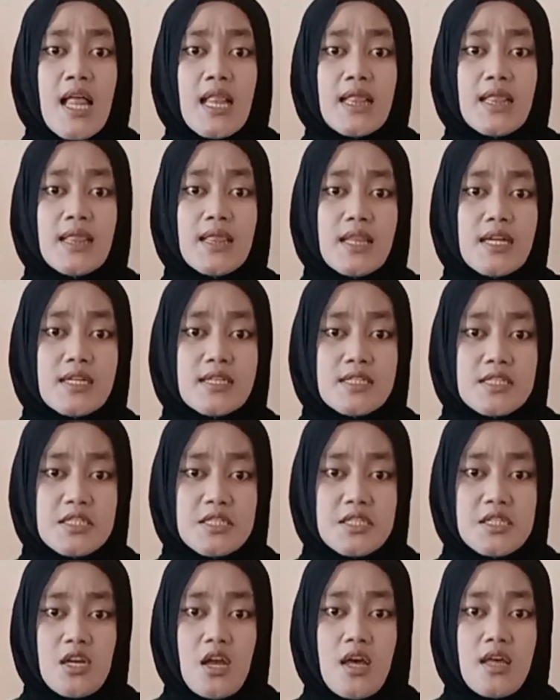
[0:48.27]
learned
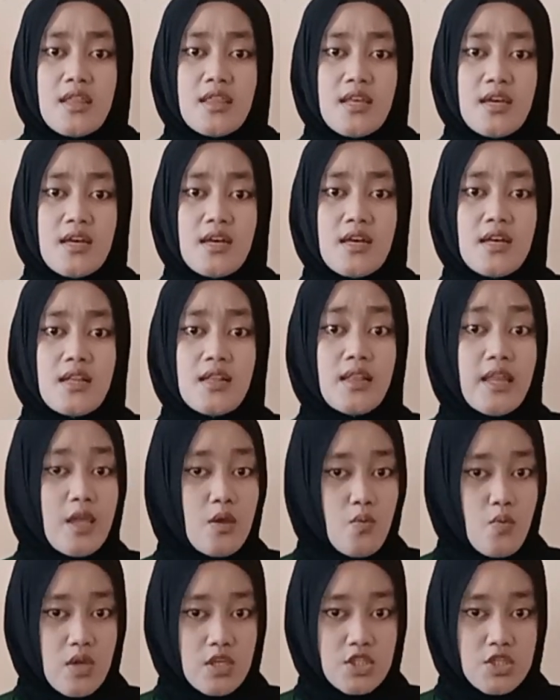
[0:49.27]
the
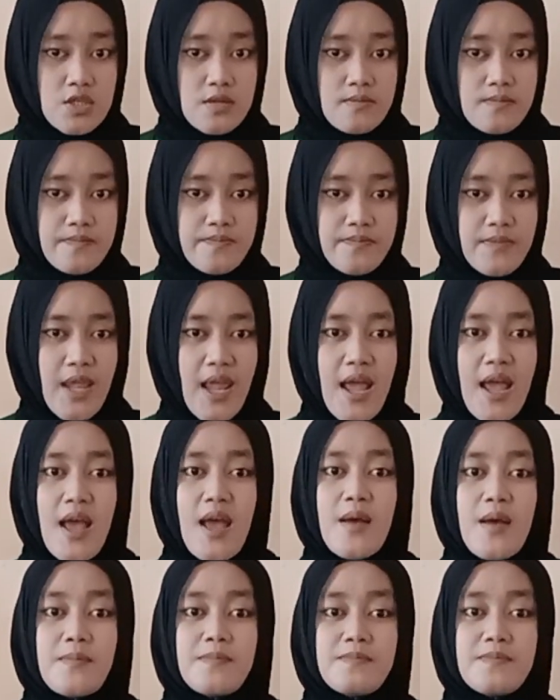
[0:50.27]
language.
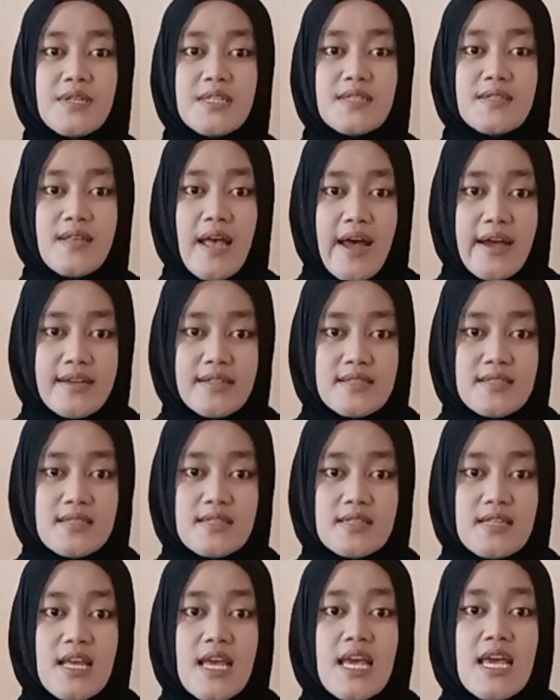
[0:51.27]
Besides,
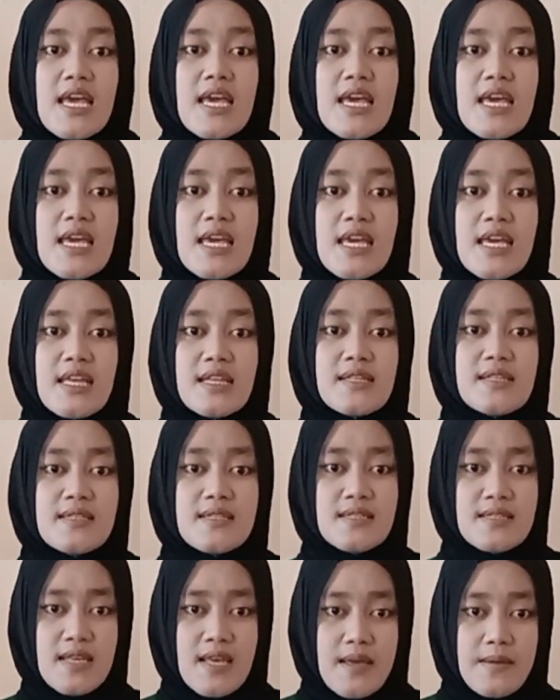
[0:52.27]
it
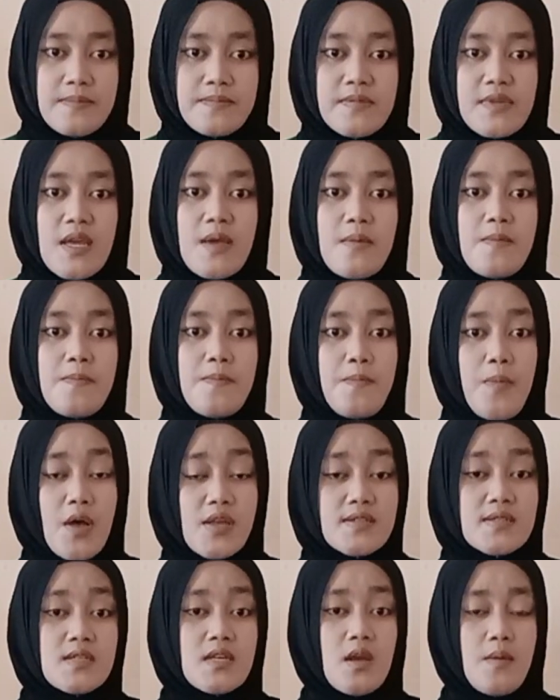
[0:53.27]
seems
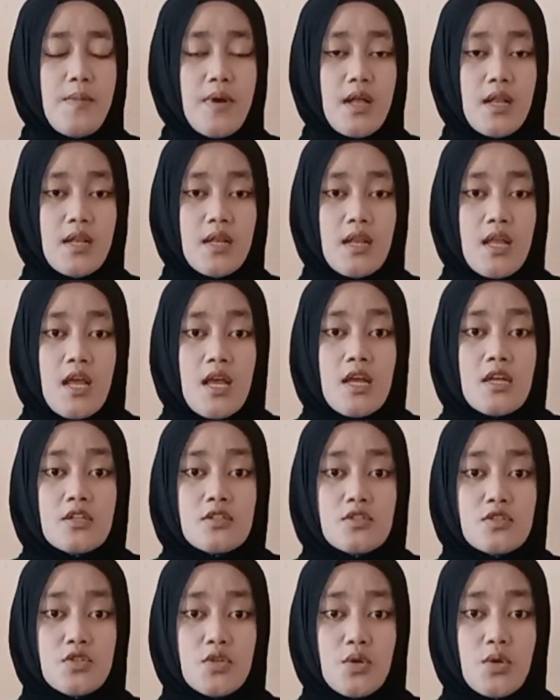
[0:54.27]
impossible
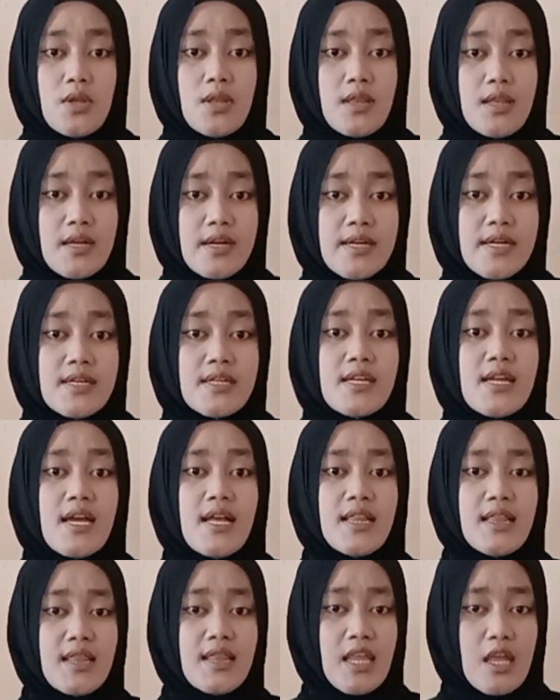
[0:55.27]
to learn
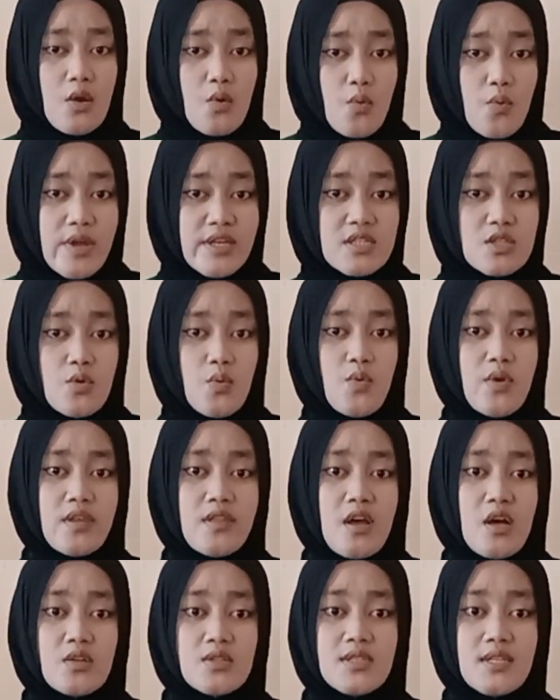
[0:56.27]
a language
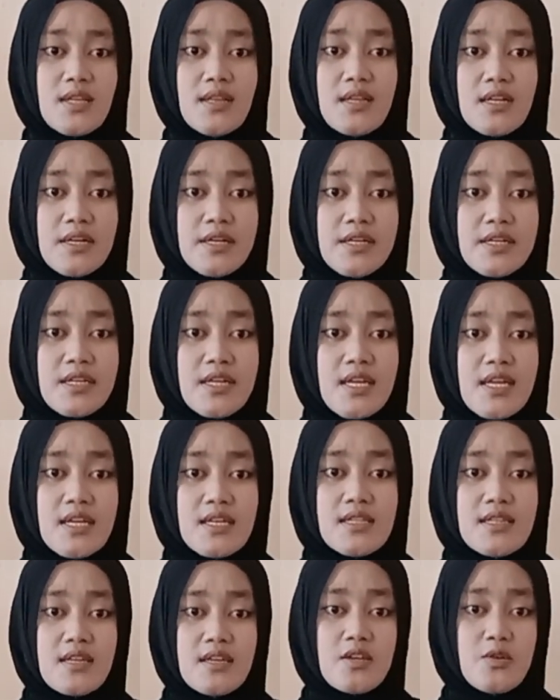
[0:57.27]
without
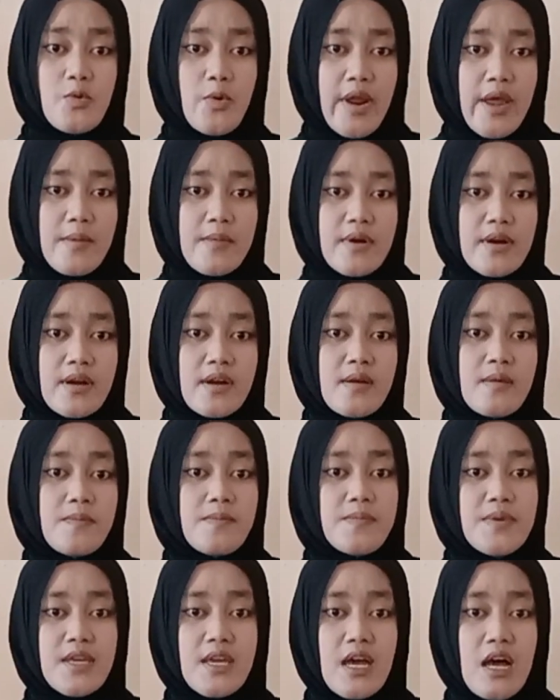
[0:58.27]
learning the grammar
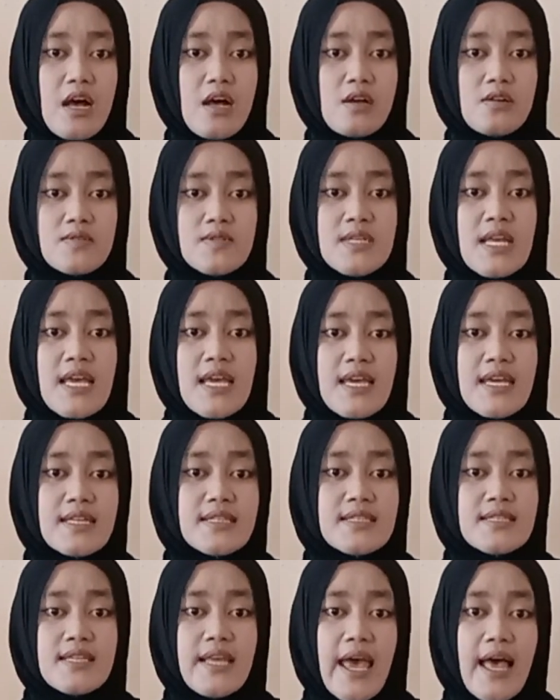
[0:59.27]
because
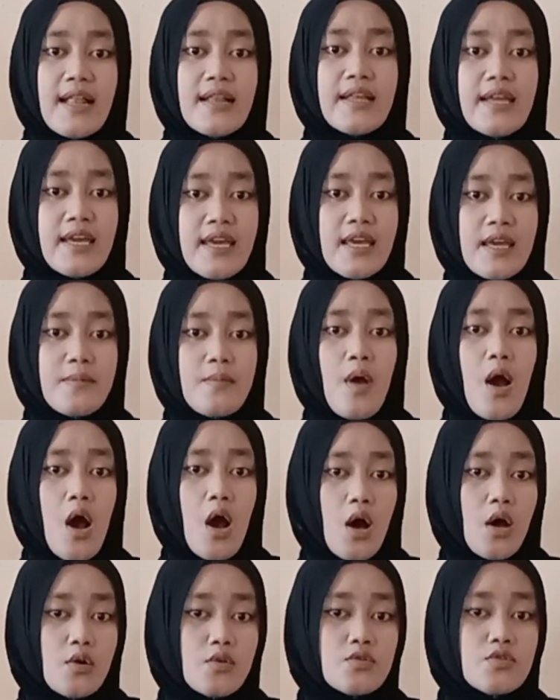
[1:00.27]
it tells him
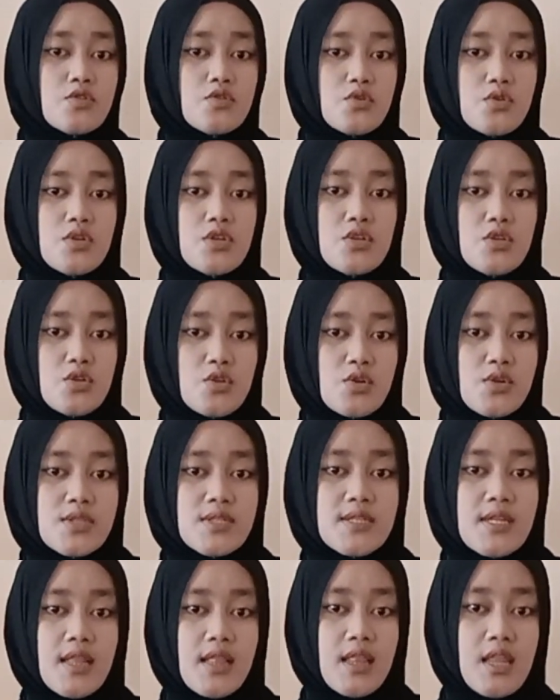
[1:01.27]
how to use
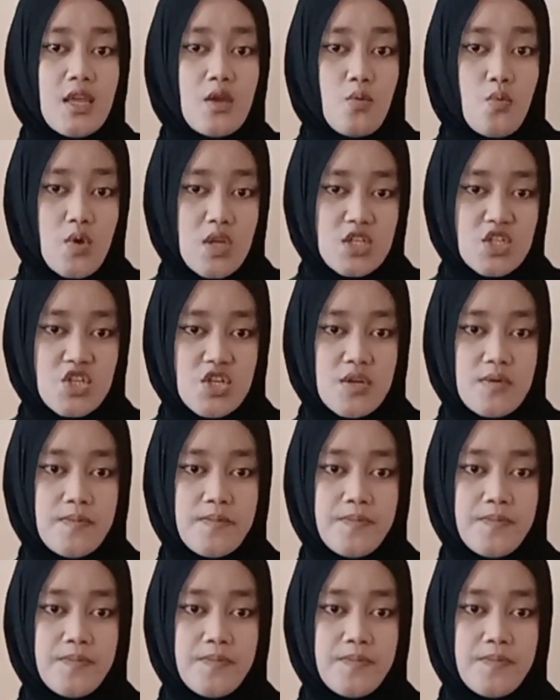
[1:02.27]
the language.